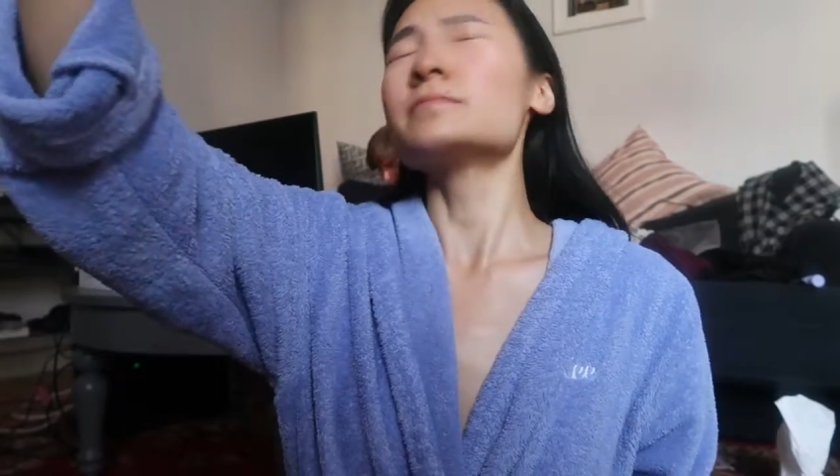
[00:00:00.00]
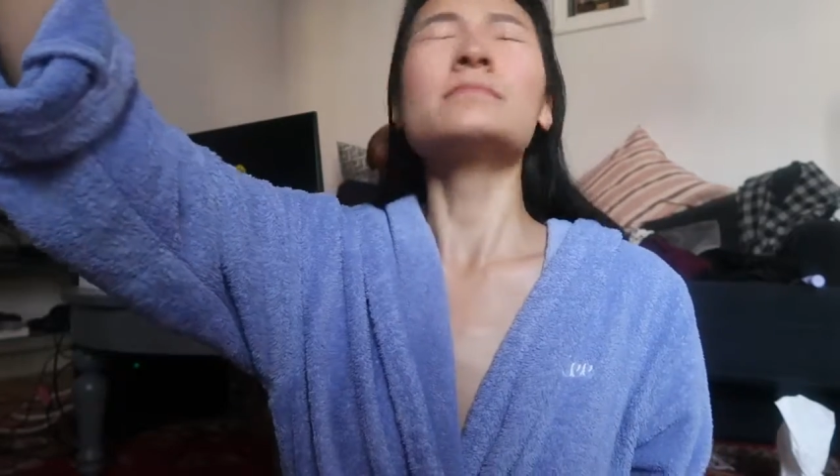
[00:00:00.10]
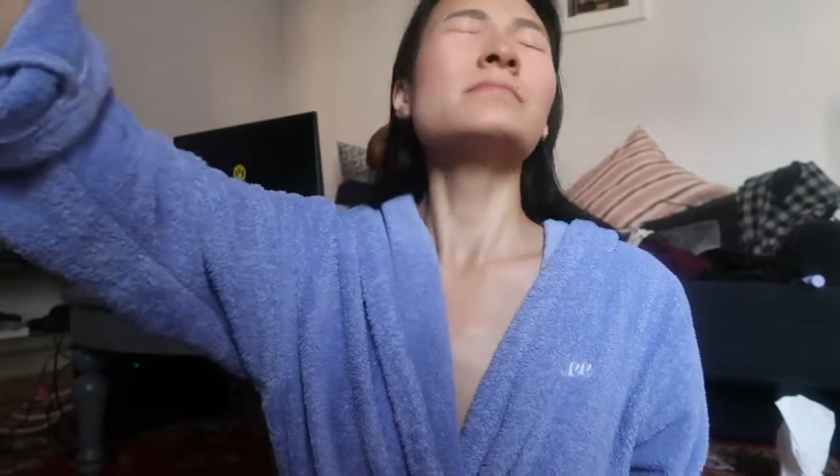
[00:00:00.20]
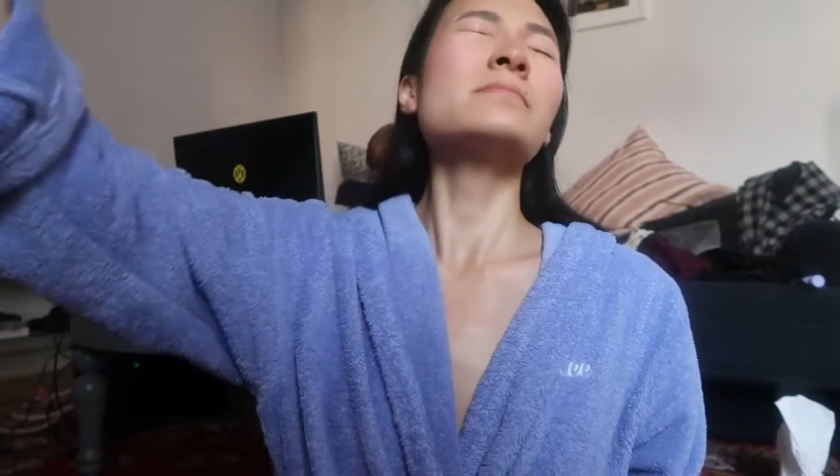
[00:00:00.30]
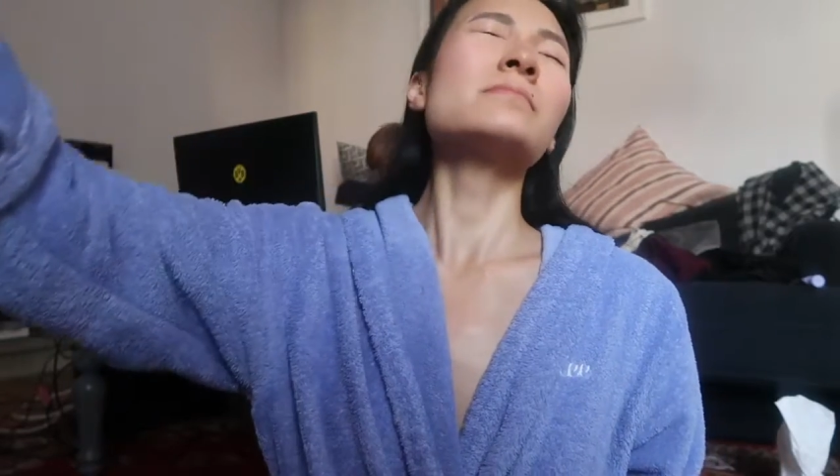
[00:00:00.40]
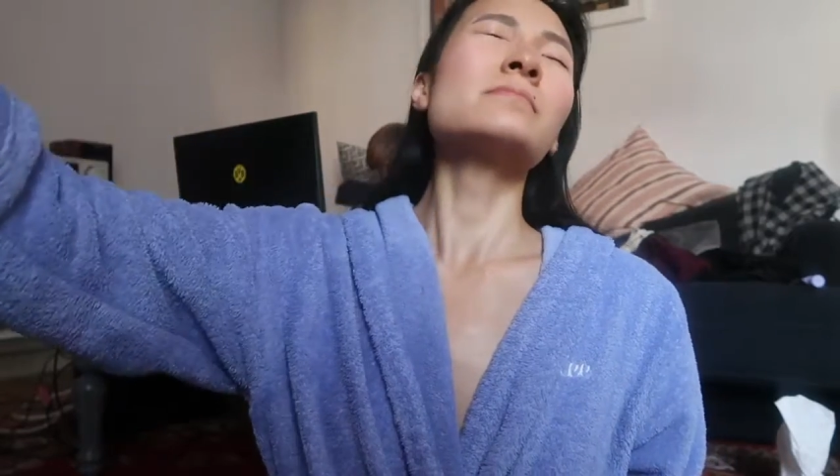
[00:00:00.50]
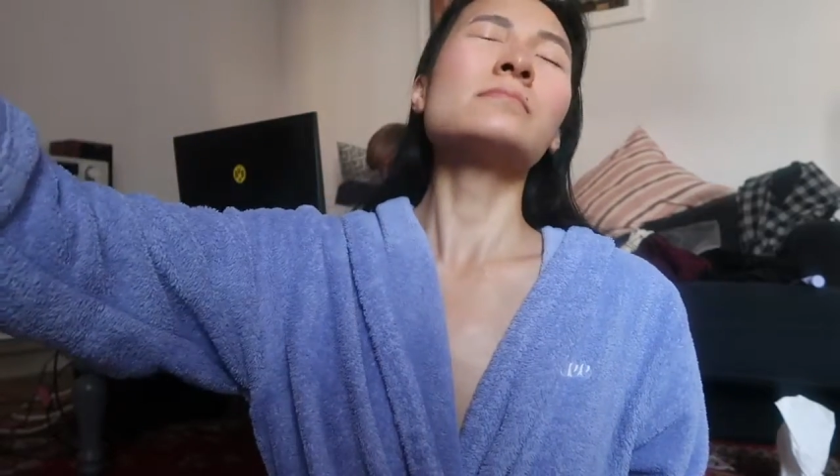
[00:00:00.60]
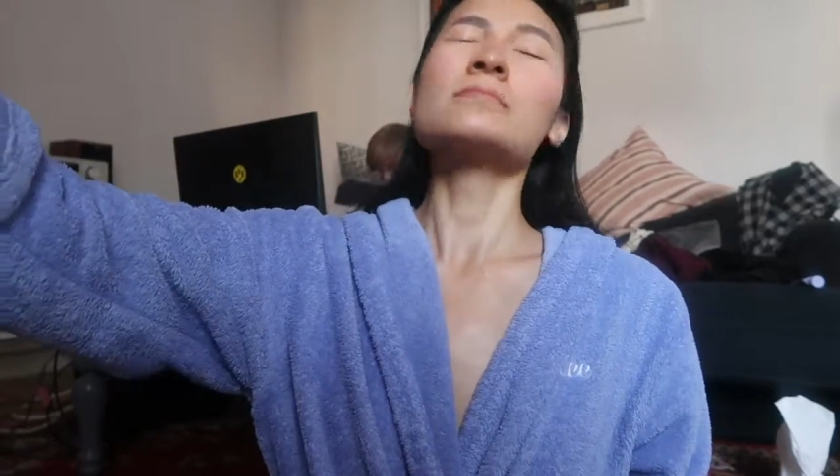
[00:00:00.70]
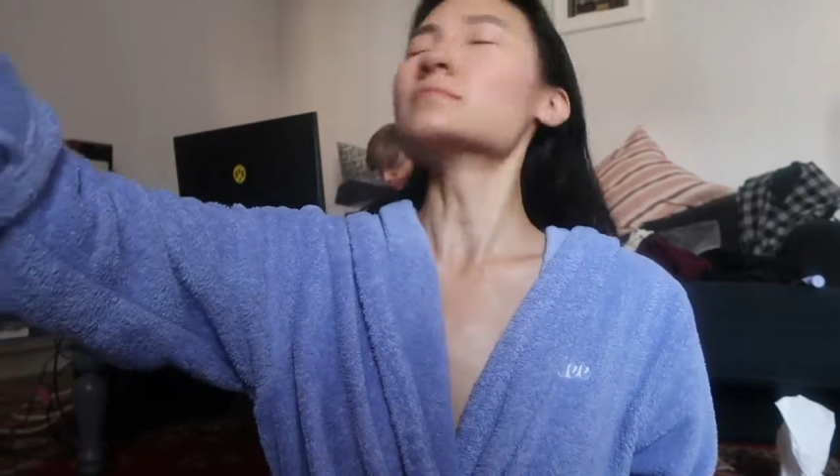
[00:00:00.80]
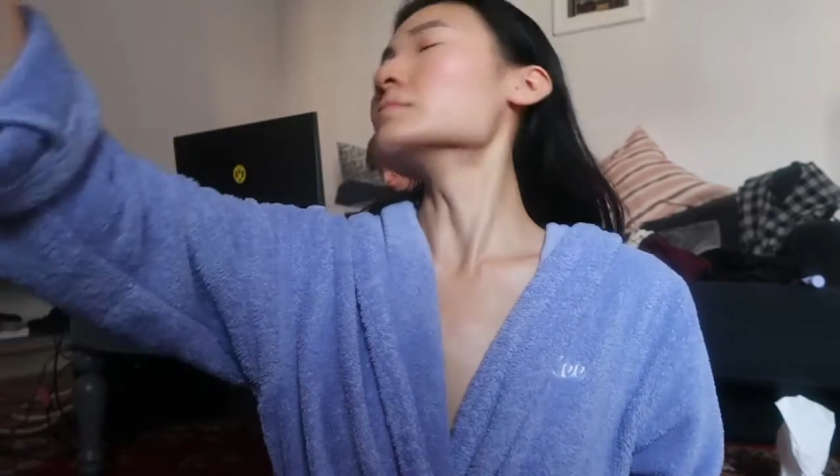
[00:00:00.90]
Water
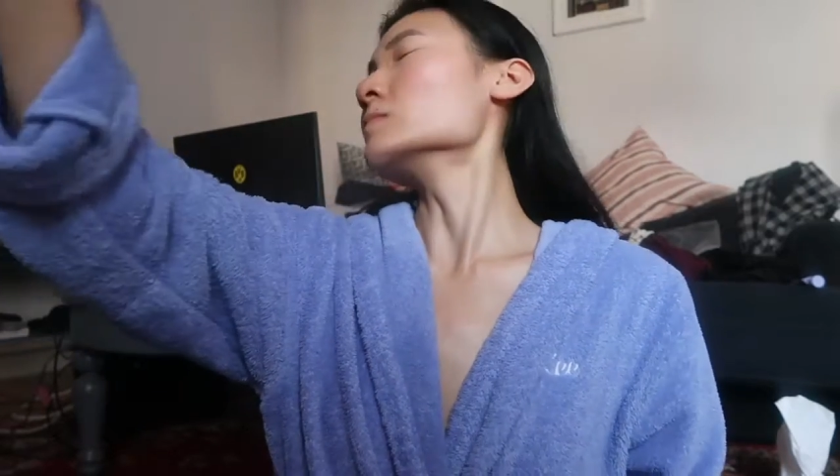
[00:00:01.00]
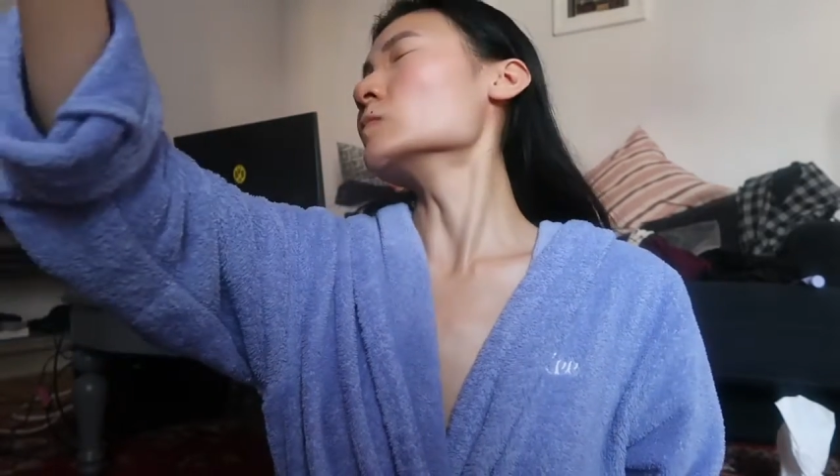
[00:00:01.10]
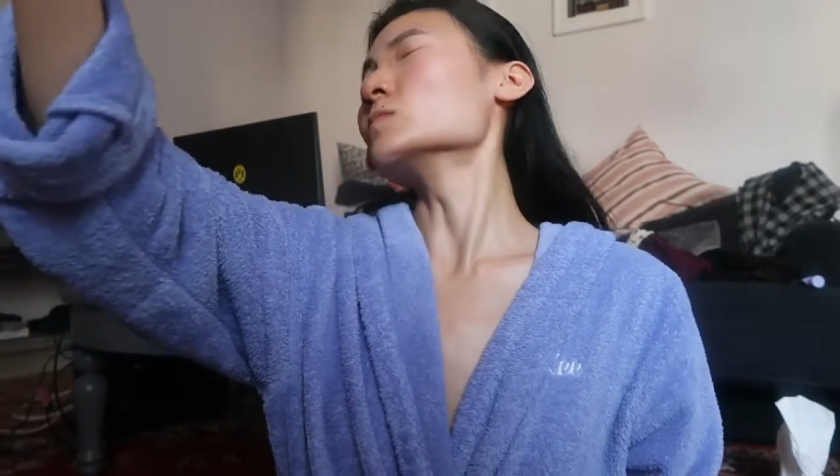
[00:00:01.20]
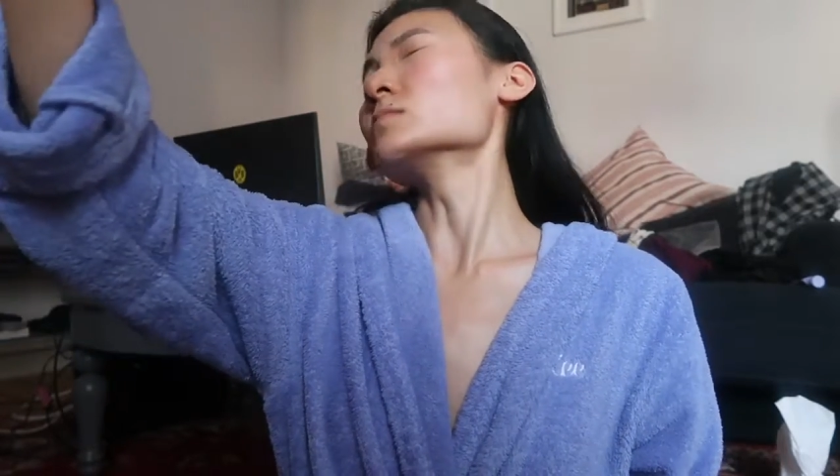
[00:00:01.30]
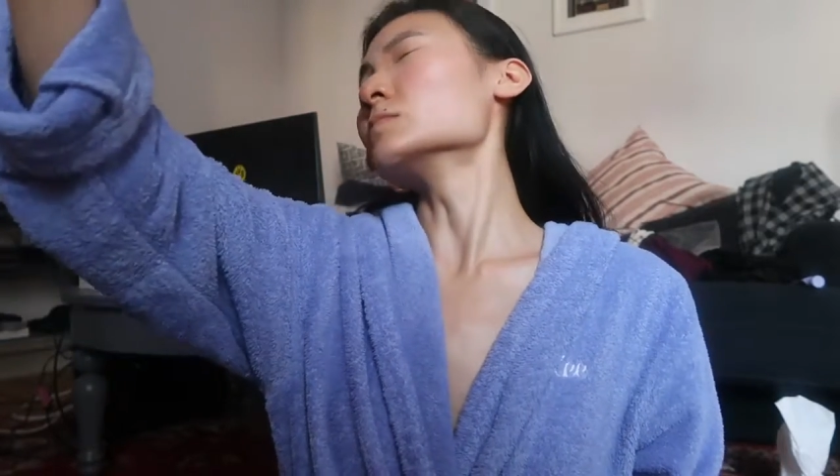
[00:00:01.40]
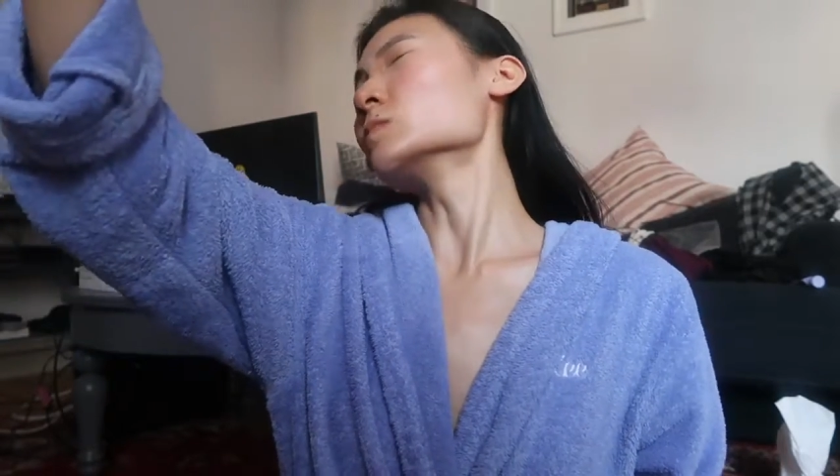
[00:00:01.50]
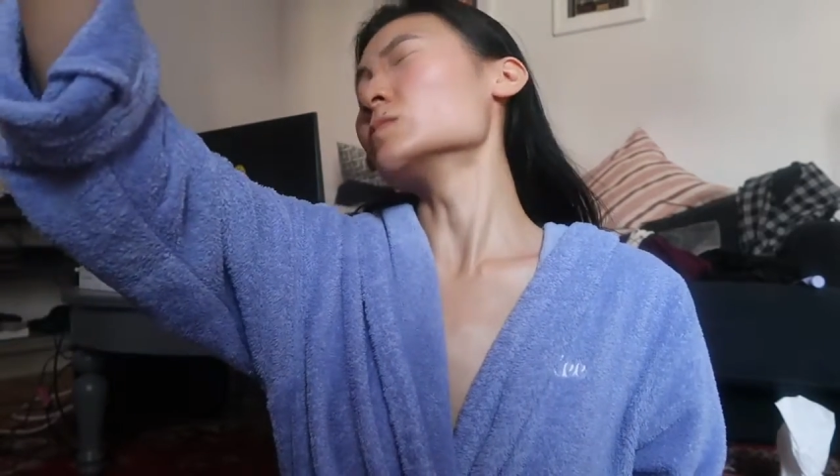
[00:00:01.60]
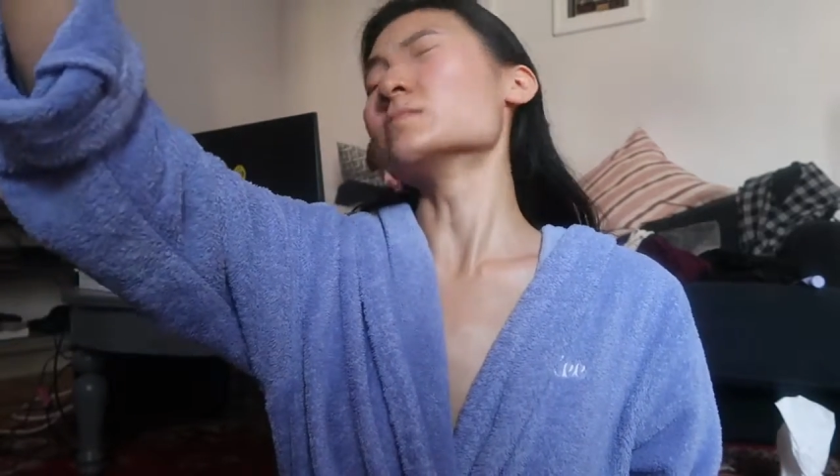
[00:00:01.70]
Spray that